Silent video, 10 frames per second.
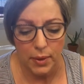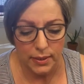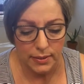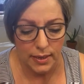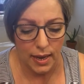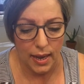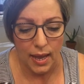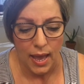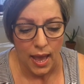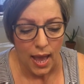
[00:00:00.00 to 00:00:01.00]
But
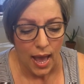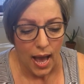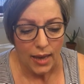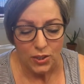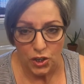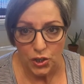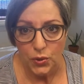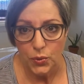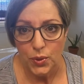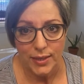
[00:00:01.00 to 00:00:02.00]
I
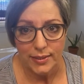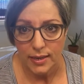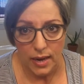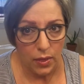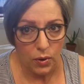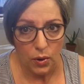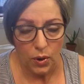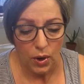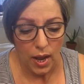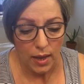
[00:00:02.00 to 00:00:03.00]
do, that's
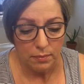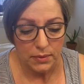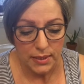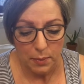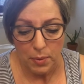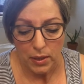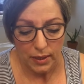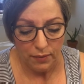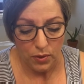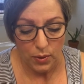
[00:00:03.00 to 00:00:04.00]
another tip I'll
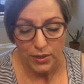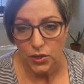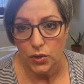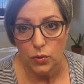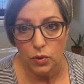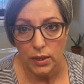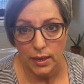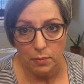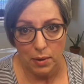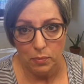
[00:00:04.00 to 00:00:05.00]
give you, I do
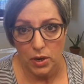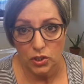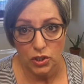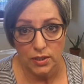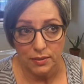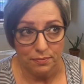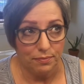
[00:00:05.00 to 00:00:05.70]
clean my brushes